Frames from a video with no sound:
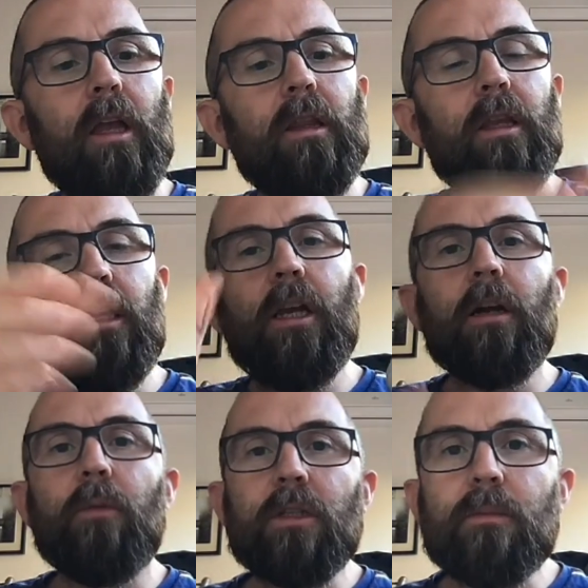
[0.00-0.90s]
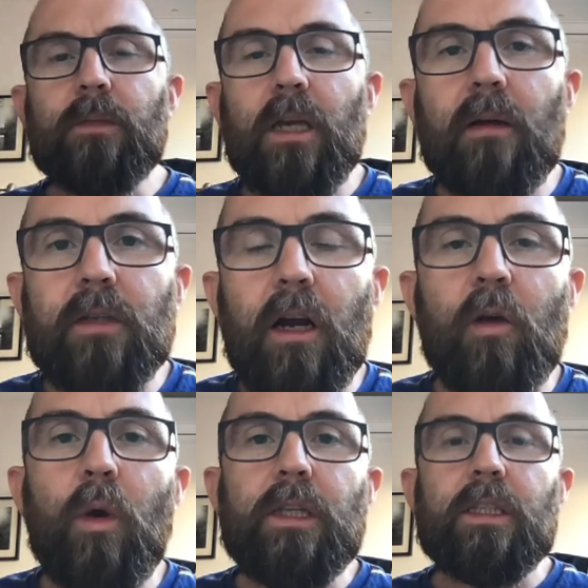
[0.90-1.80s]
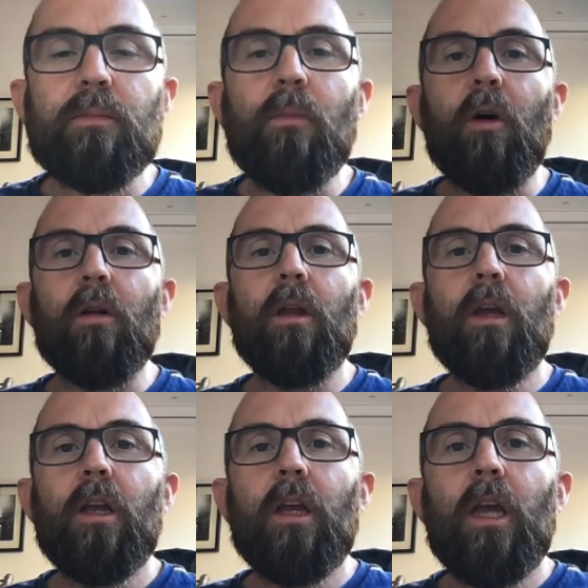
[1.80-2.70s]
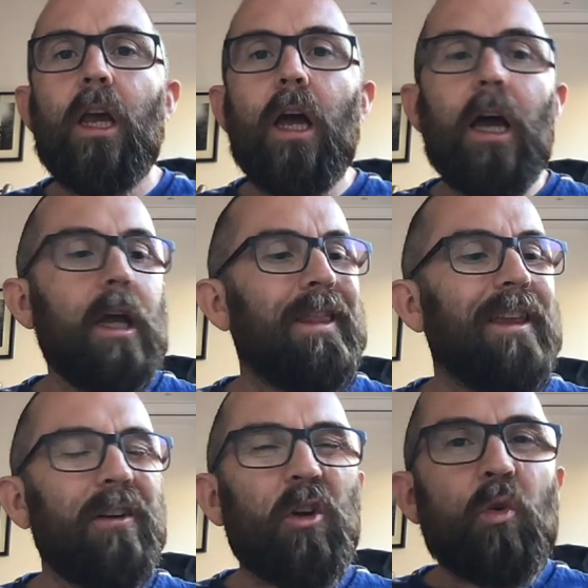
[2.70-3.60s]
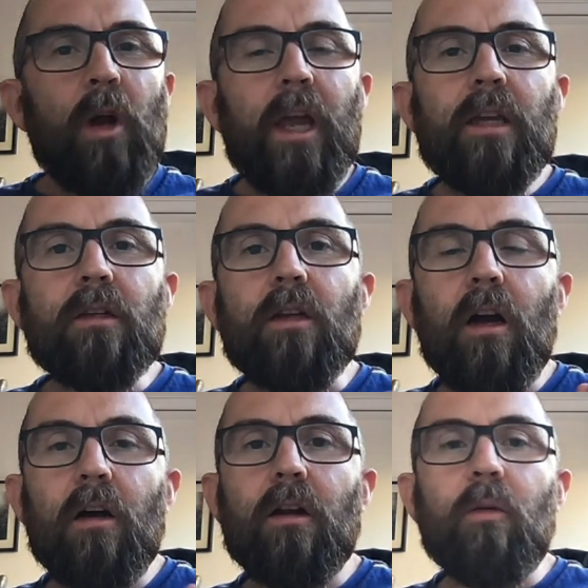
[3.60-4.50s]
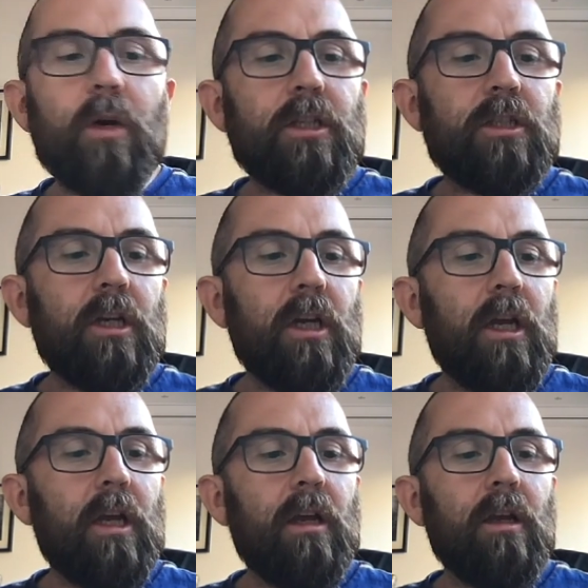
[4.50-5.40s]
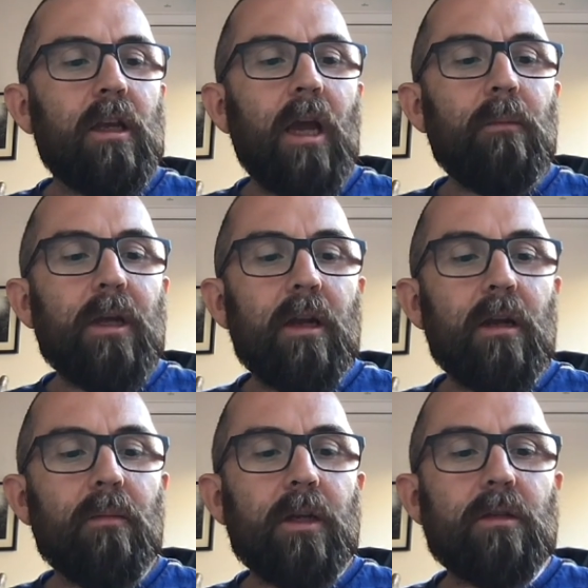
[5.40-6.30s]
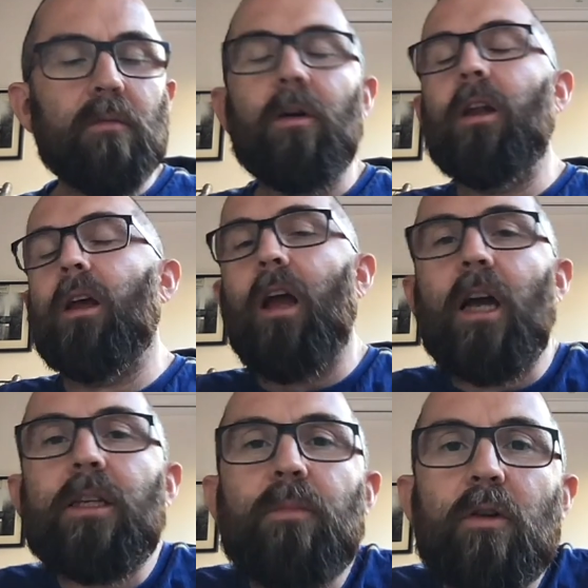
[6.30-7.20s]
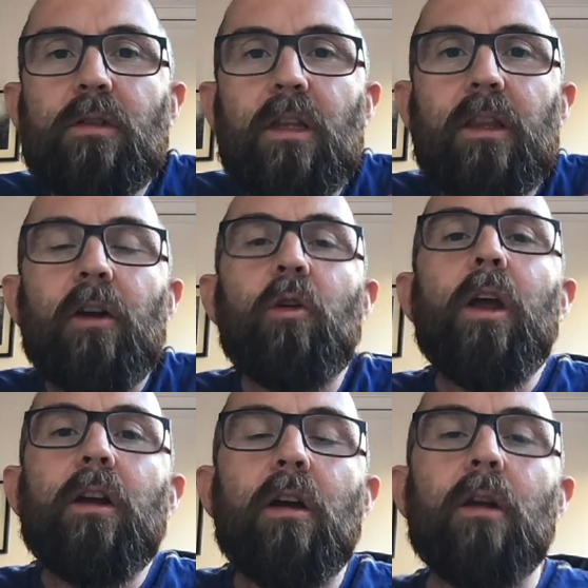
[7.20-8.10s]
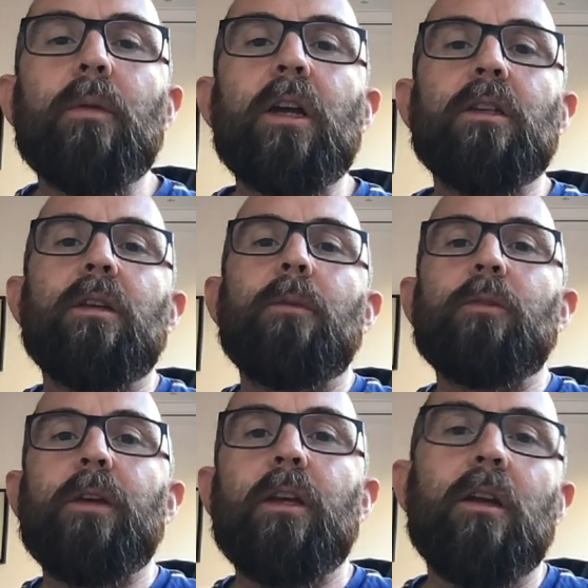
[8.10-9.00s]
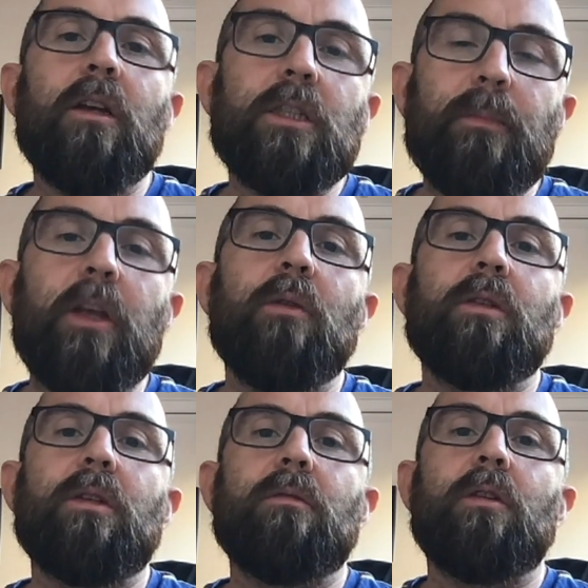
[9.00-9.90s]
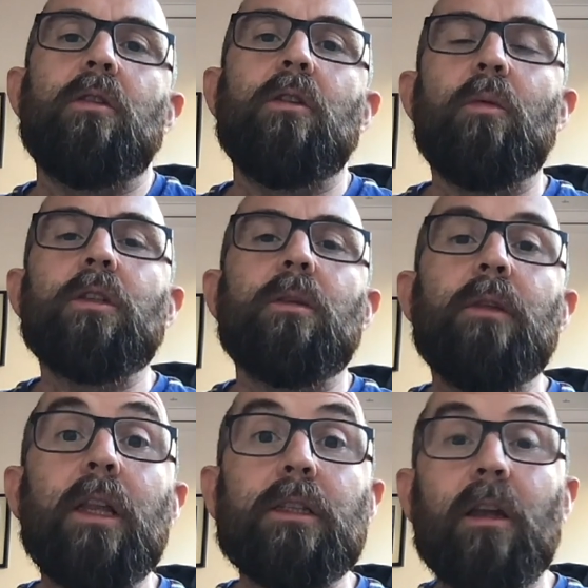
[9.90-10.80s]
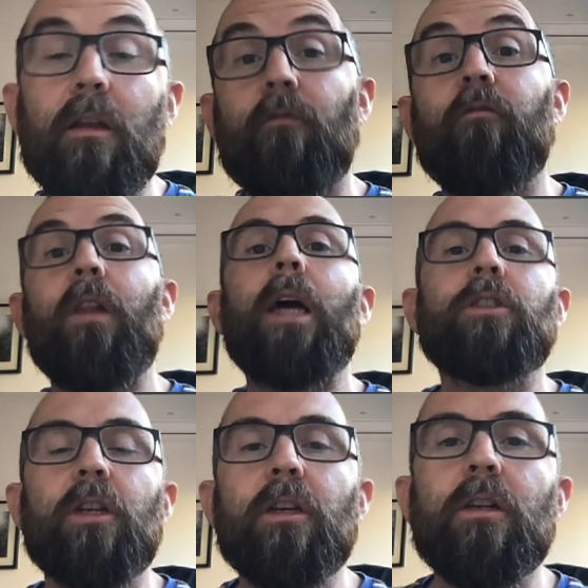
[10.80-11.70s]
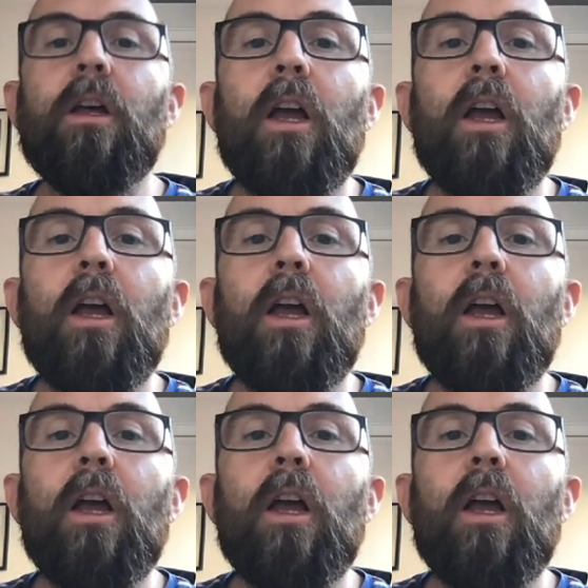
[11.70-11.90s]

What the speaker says: the earbuds themselves are quite small. They're grey in color, which it can be a little bit, well, I suppose they're grey in color because they're meant to be inconspicuous. So you don't want something that's like flashing and